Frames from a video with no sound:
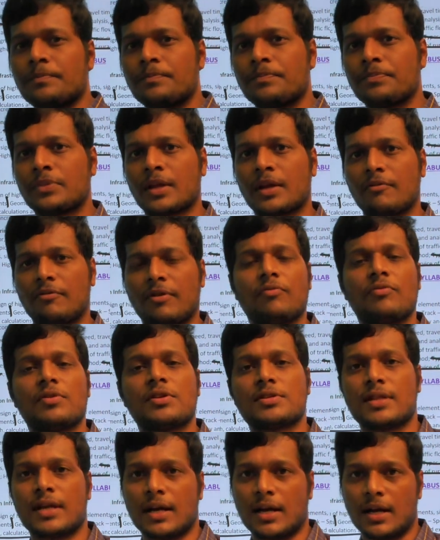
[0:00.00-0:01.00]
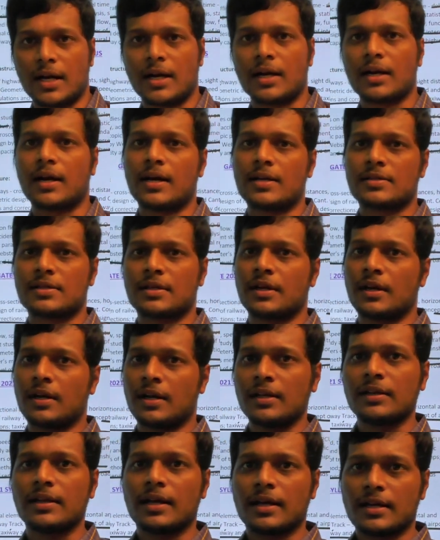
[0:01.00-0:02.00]
from which they are not concentrating
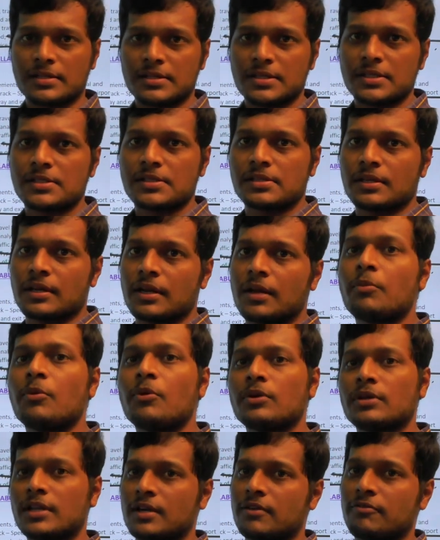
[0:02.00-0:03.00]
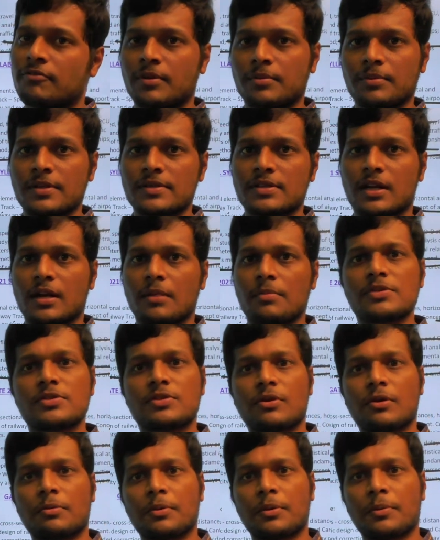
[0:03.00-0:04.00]
they are just removed that from the syllabus your
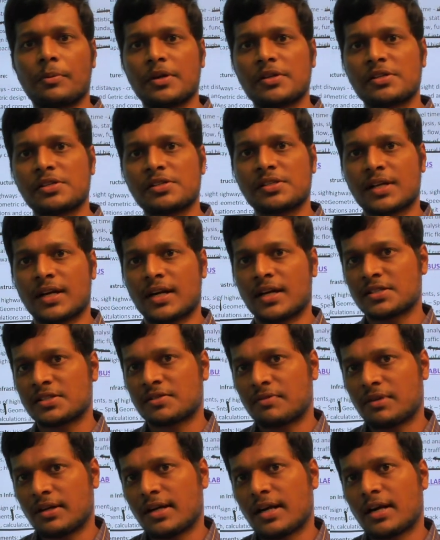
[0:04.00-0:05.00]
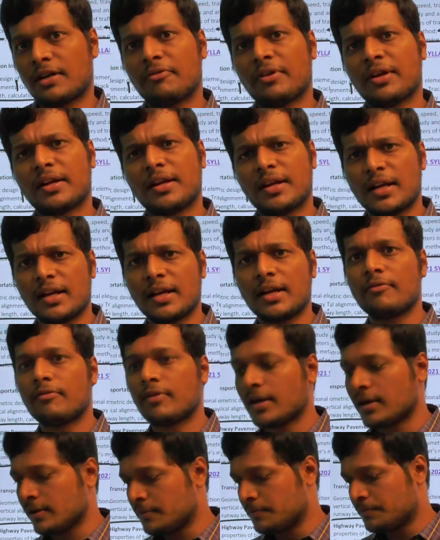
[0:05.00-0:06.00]
preparation strategy will not vary
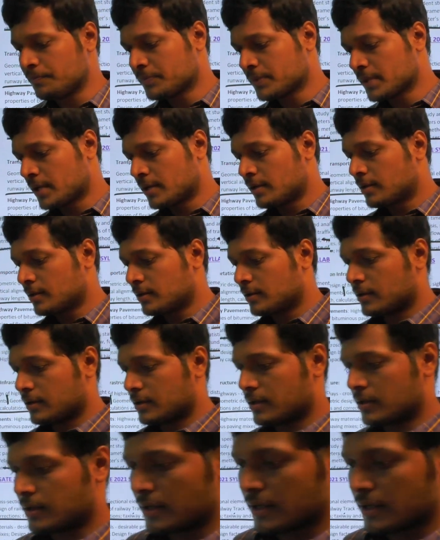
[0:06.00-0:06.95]
anyway uh, in